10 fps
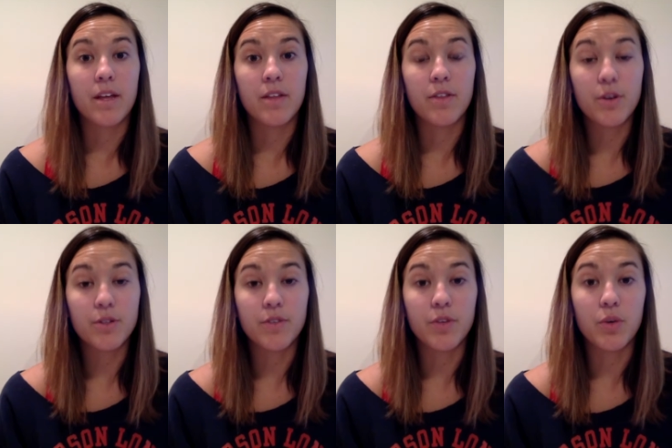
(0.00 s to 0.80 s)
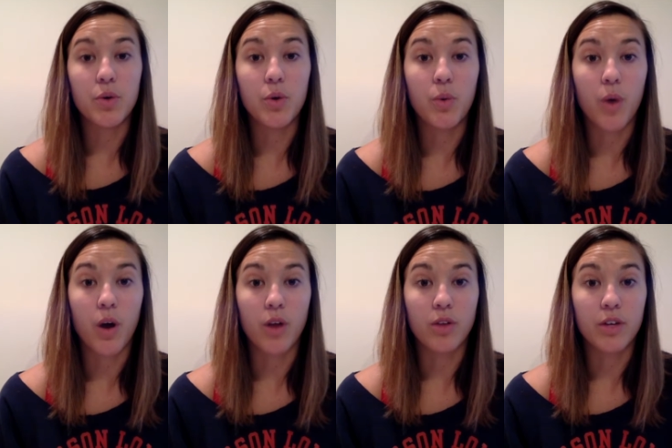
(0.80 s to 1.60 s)
those of you who
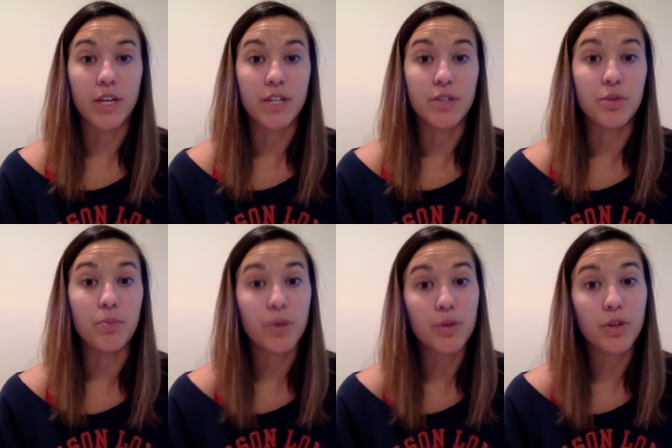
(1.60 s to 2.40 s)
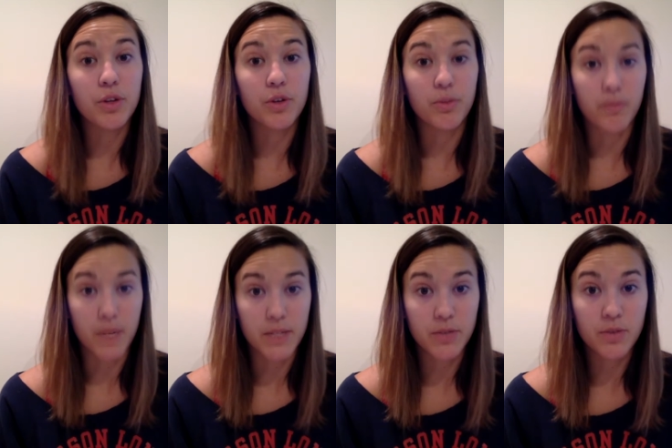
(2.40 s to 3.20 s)
are looking to build a little
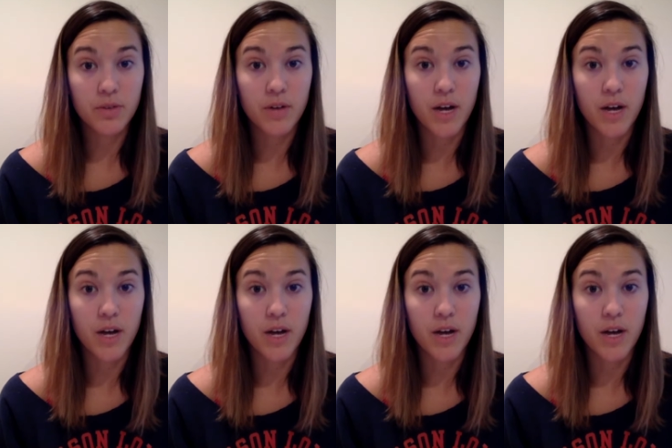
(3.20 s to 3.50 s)
muscle,